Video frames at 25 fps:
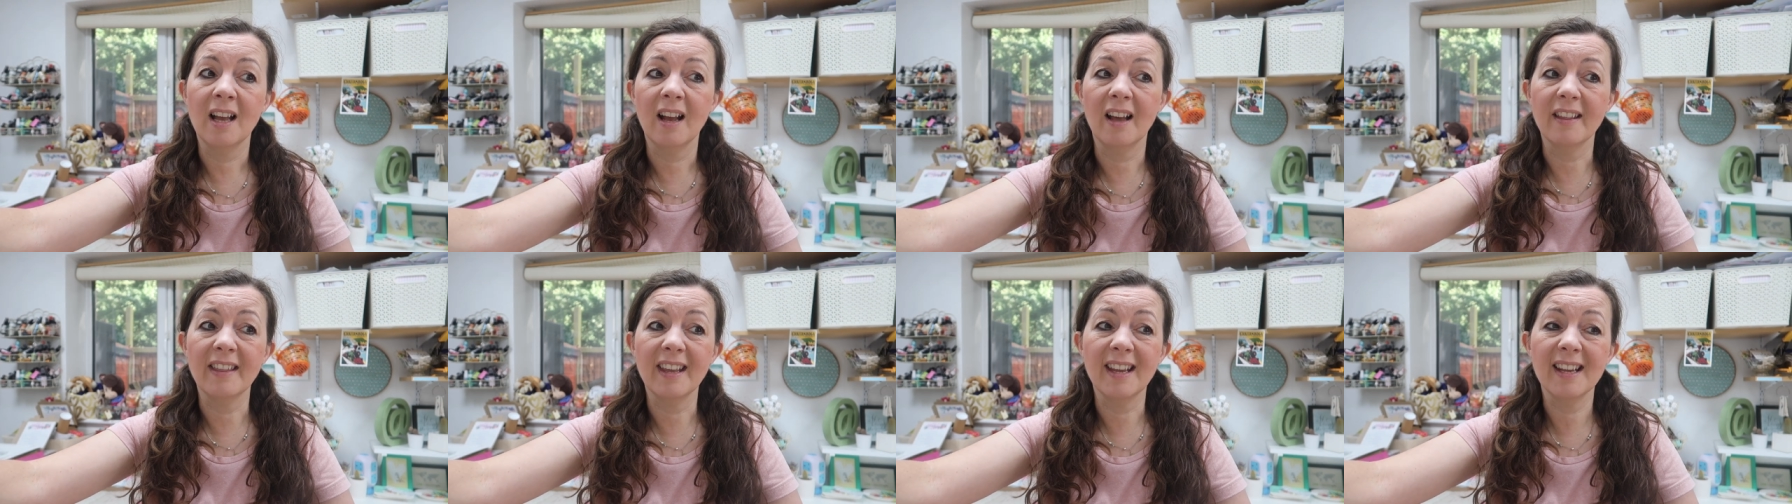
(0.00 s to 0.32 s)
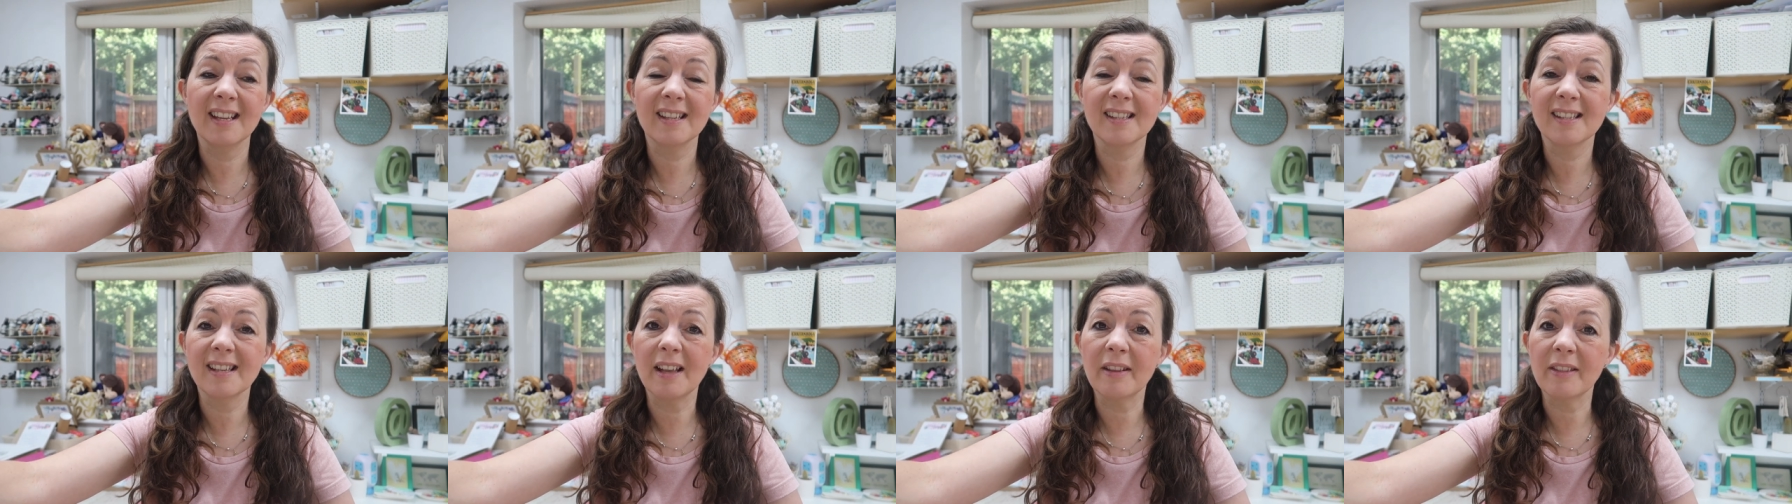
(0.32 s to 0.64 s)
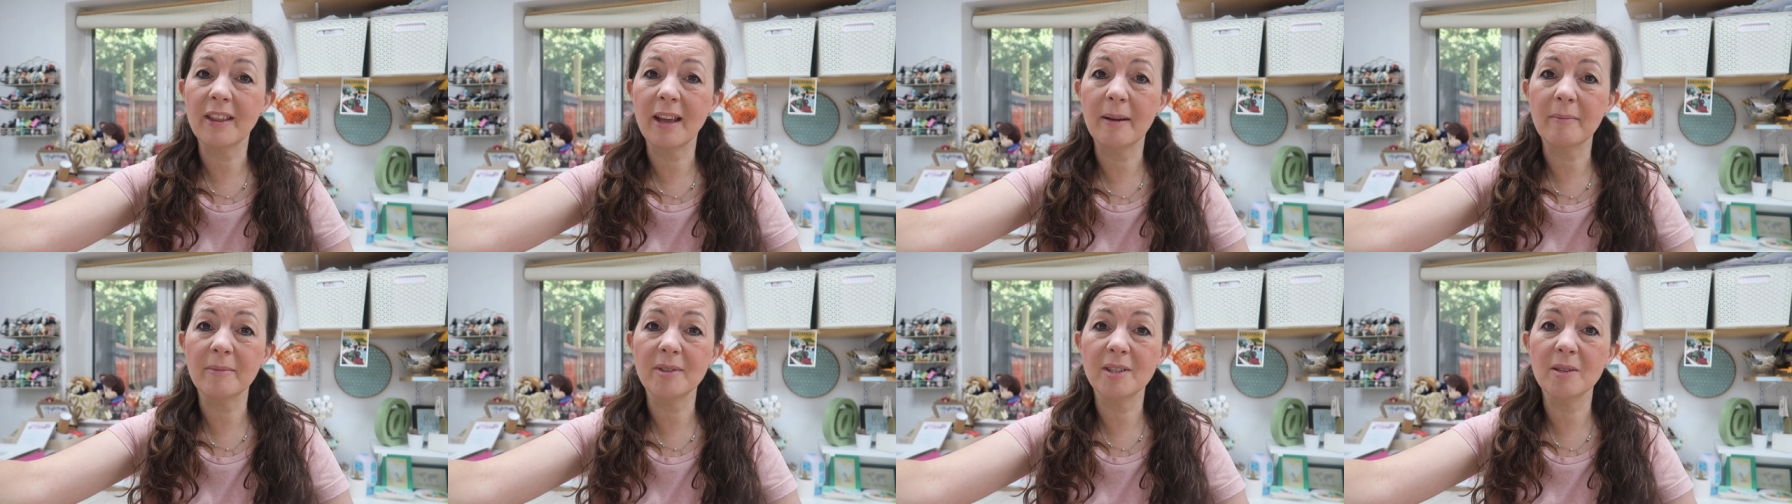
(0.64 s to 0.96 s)
I think it's
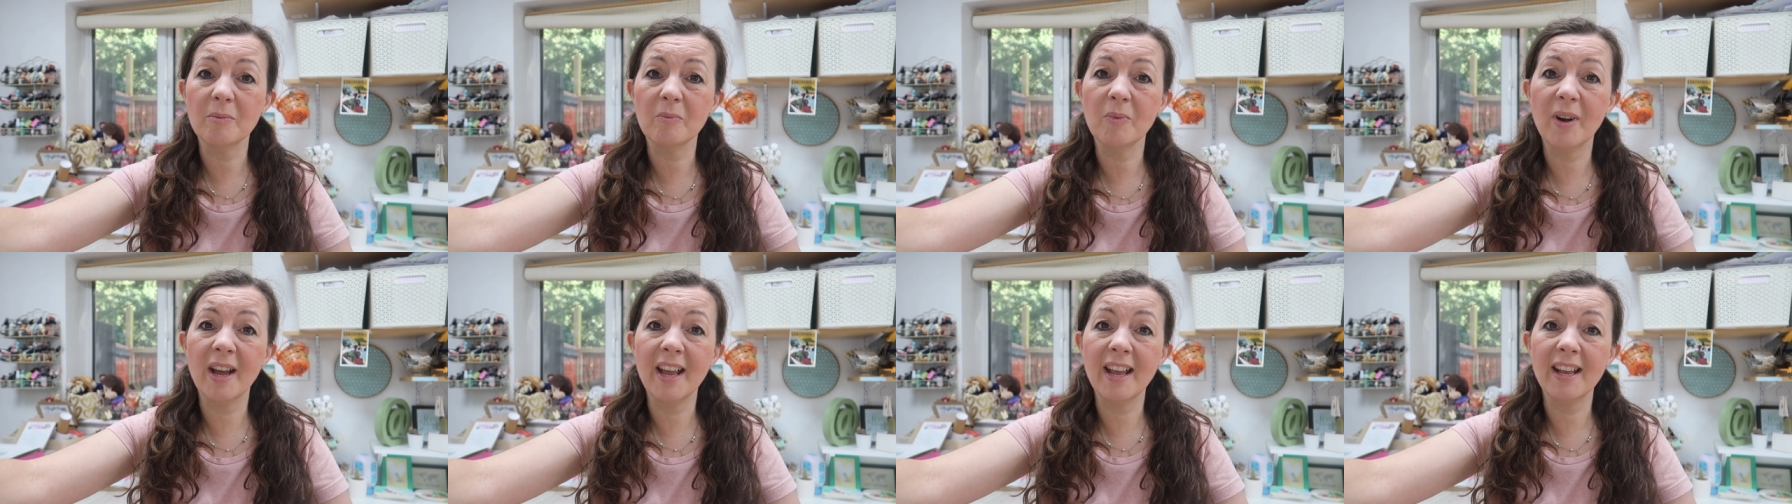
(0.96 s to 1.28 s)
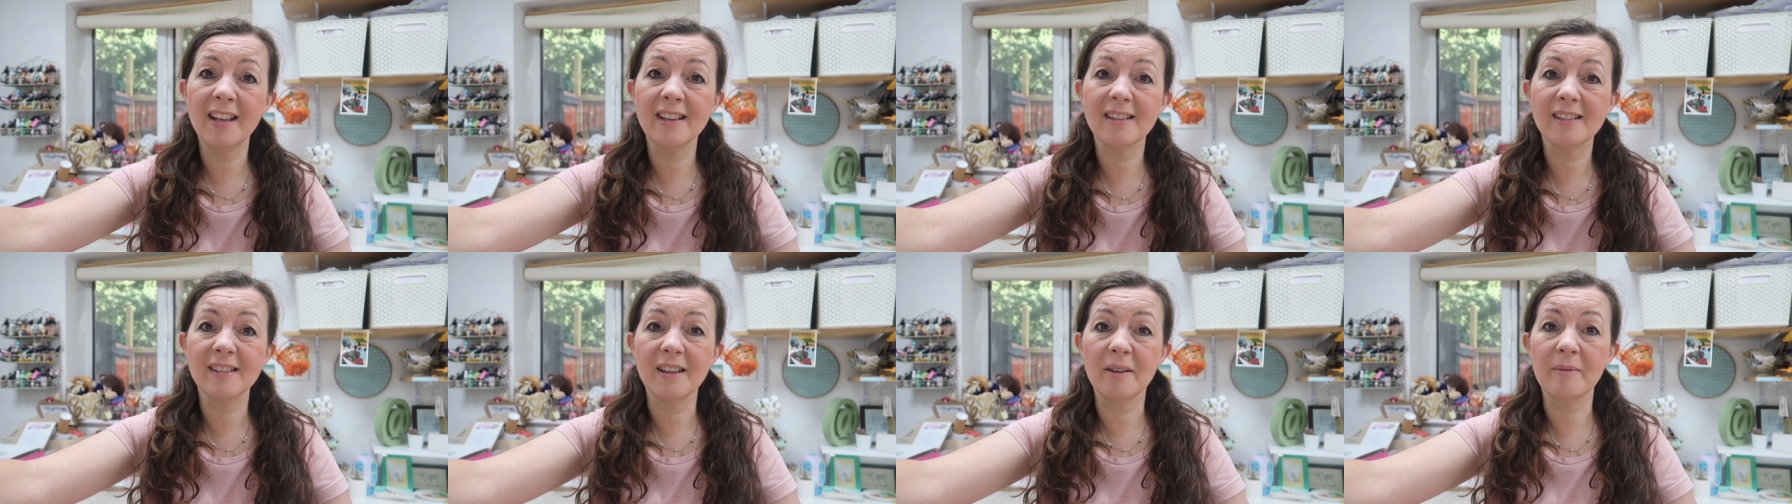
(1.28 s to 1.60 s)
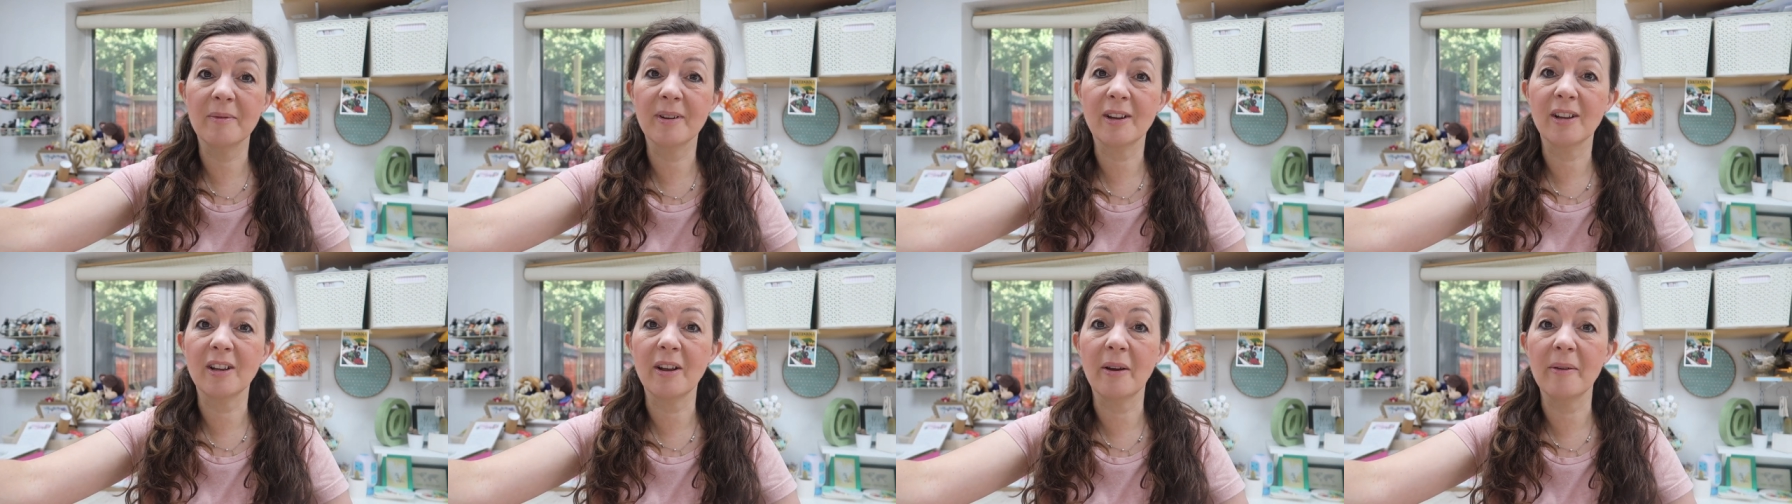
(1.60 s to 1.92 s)
Southampton way, so
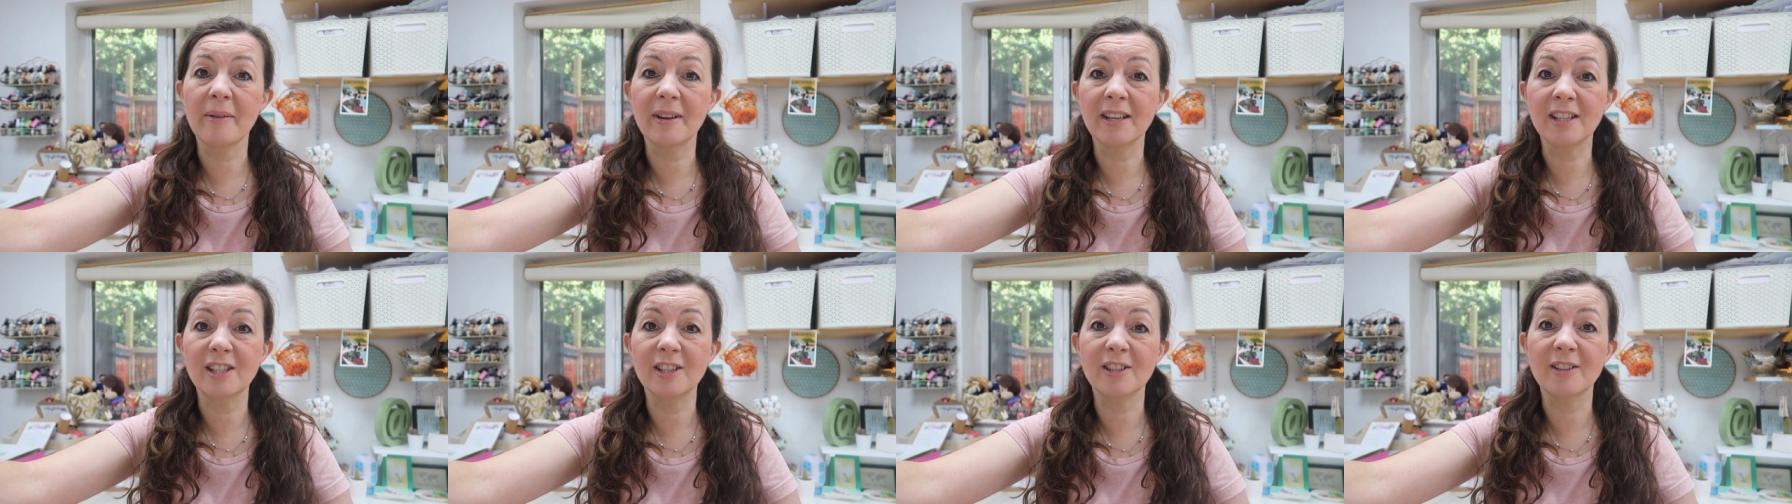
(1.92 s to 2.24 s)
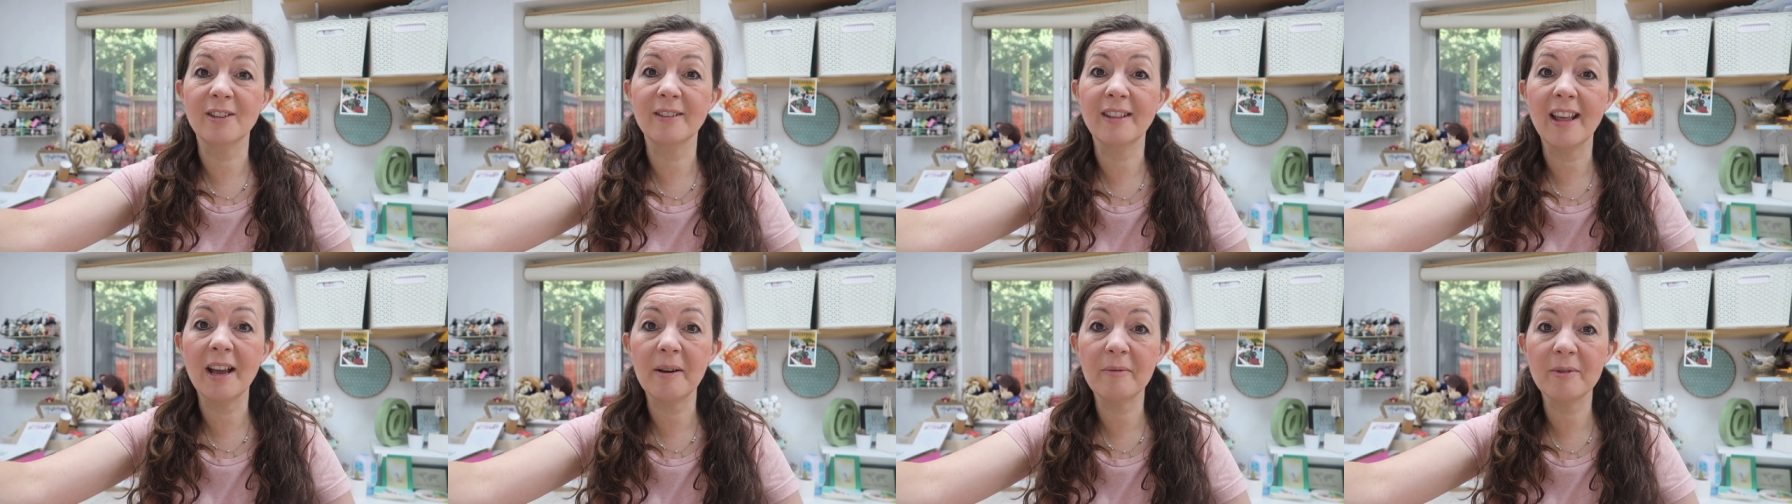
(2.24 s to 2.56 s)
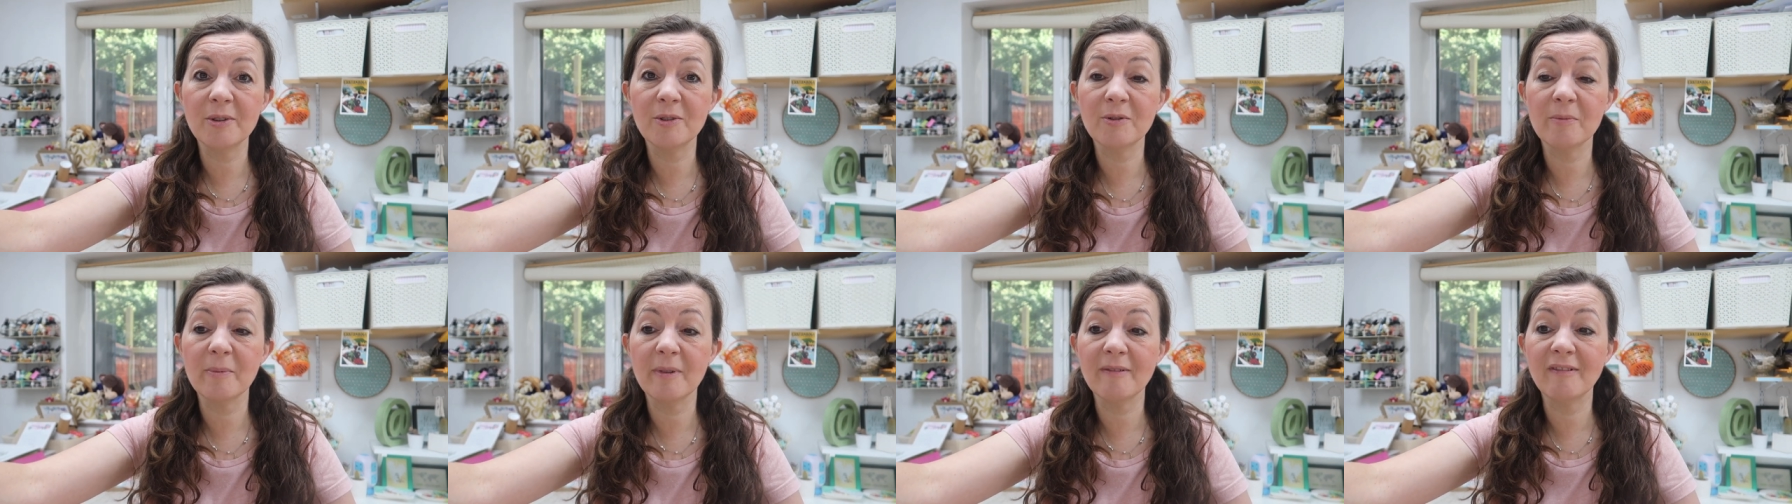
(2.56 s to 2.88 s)
we're going to do that,
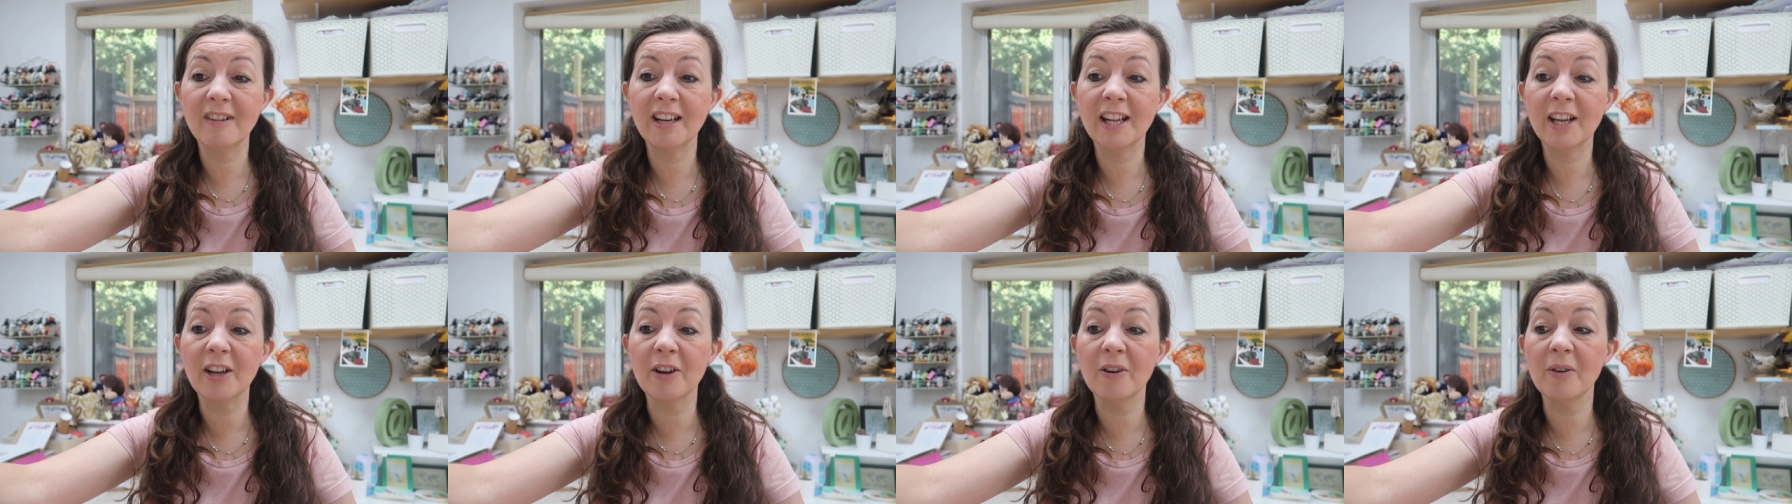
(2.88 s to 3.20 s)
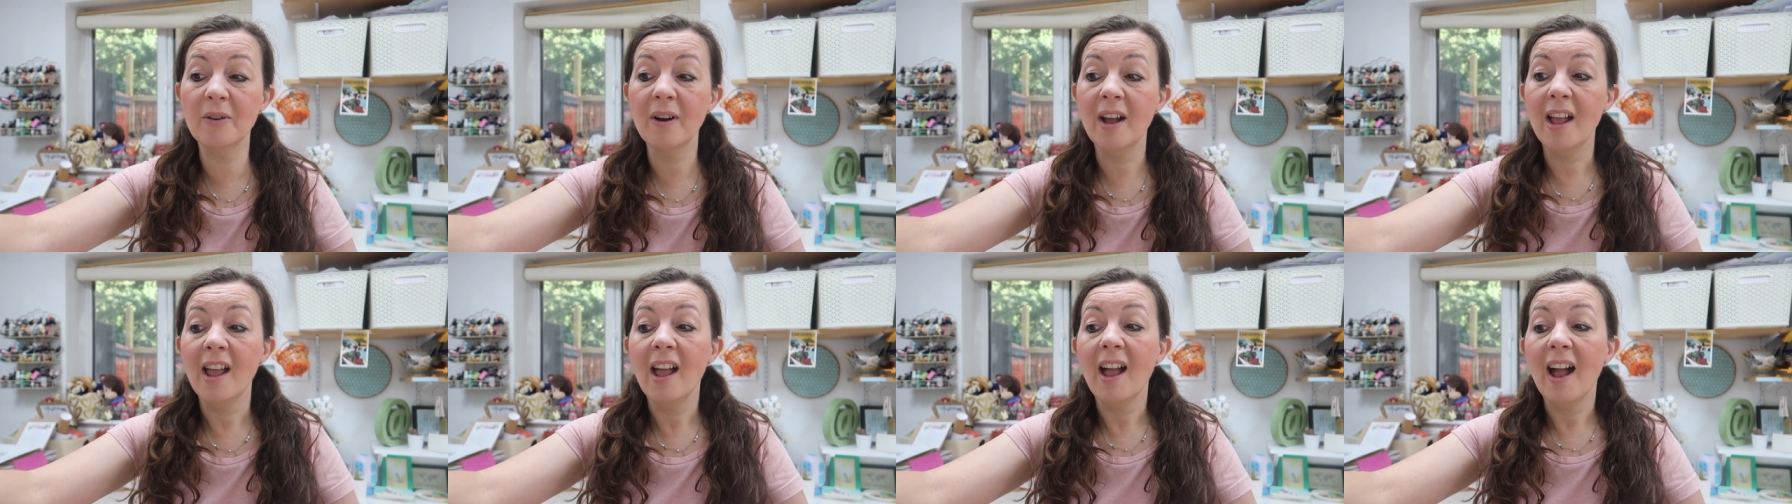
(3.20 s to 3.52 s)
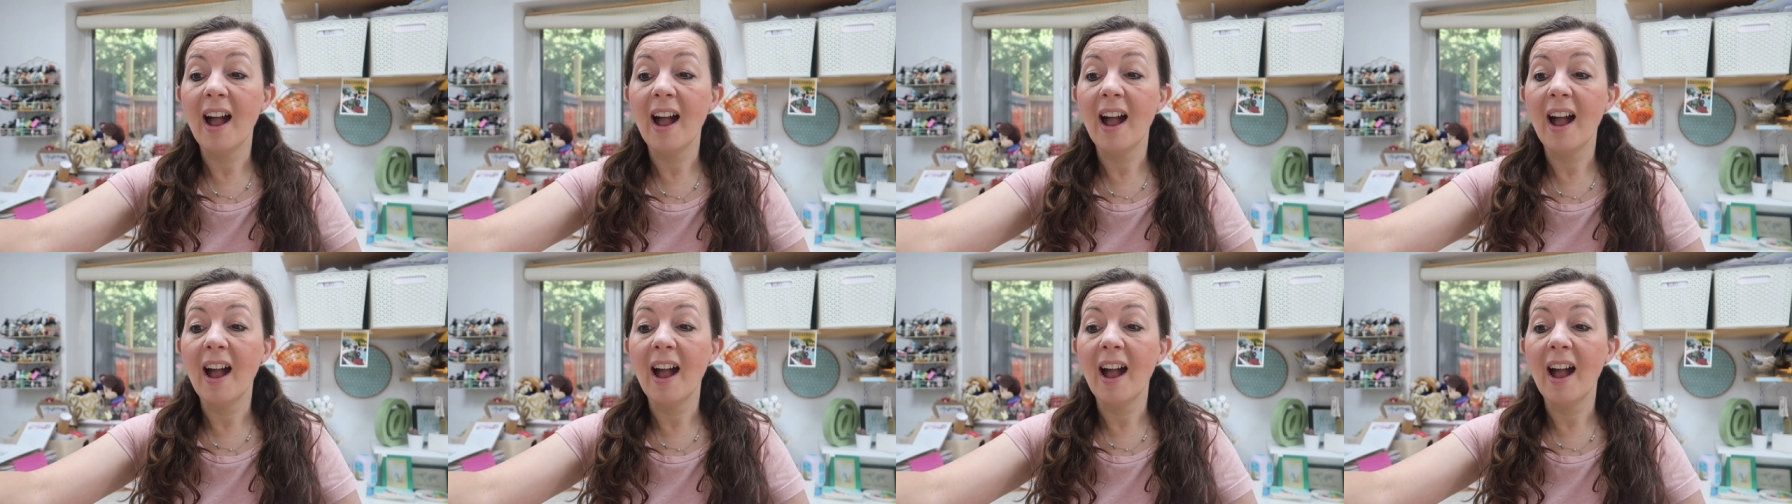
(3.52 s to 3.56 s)
which will be really cool.